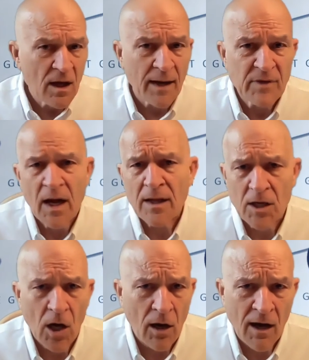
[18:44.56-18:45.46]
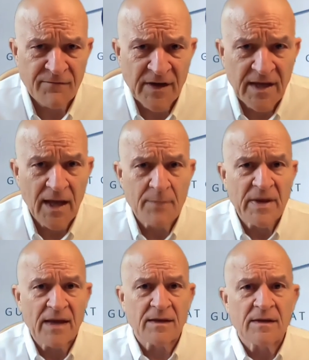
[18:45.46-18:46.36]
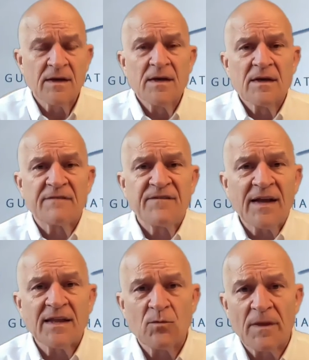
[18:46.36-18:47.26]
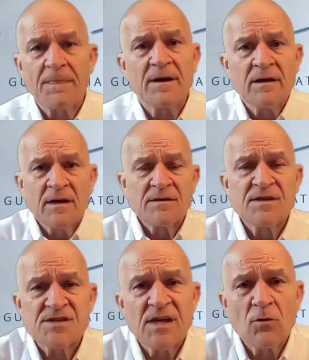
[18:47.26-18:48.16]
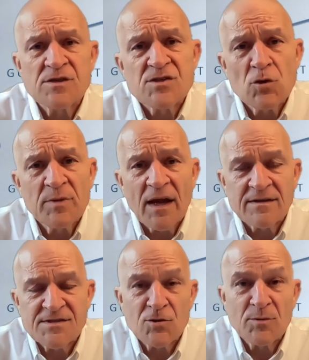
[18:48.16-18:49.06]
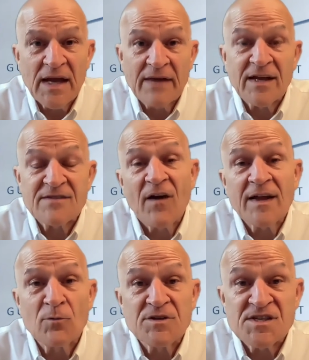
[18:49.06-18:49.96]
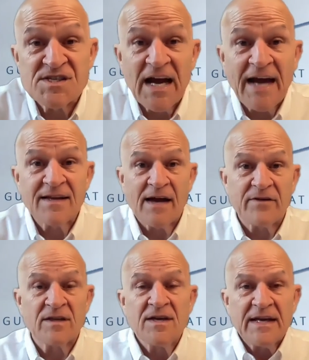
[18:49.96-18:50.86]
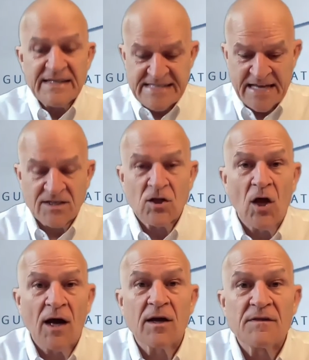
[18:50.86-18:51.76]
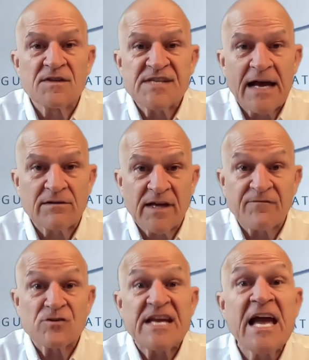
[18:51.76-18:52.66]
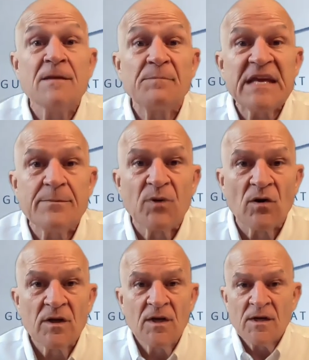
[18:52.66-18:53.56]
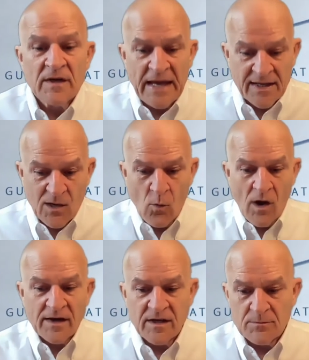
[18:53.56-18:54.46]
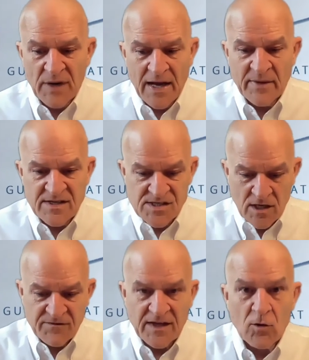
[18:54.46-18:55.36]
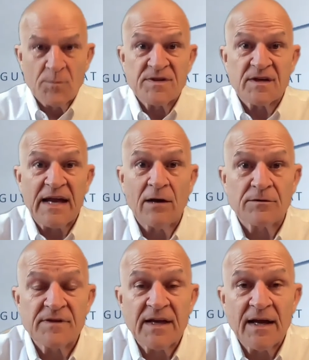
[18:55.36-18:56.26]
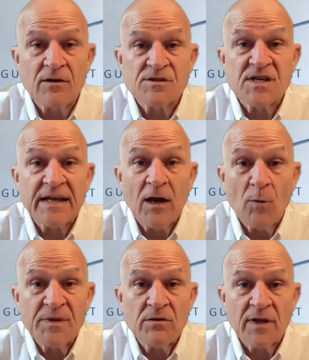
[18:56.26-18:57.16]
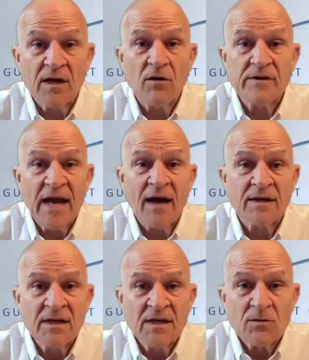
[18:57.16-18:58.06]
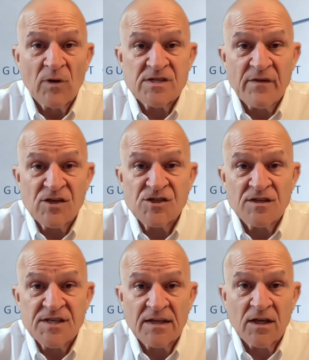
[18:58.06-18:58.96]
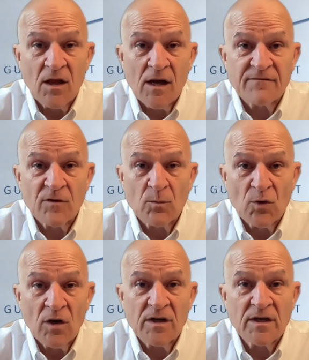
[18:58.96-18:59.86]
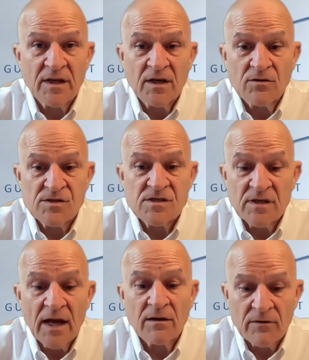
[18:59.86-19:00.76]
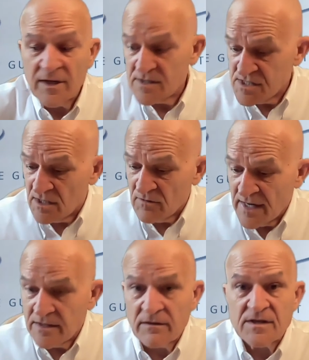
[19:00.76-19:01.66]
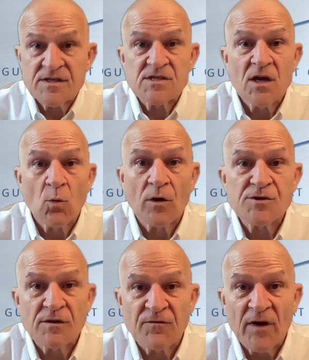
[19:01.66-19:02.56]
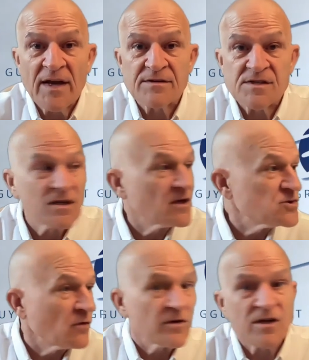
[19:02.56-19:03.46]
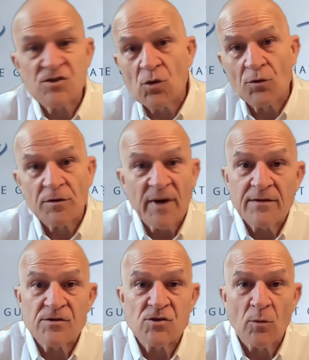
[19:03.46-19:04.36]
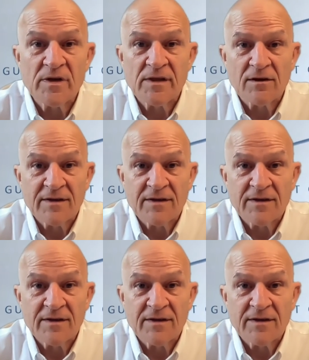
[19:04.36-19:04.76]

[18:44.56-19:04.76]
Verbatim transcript: I've got a cough. I can't make it. I finally went the, the scuba, scuba diving. I finally went to skydiving at ten o'clock on the Saturday for ten people. And I walk in by myself and I go up to the counter and the guy goes, can I help you? And I go, yeah, reservation at ten o'clock for Brooke. And he goes, yeah, great. I see it right here. And he says, where's your friends? He looks over each shoulder. Mine, there's nobody there.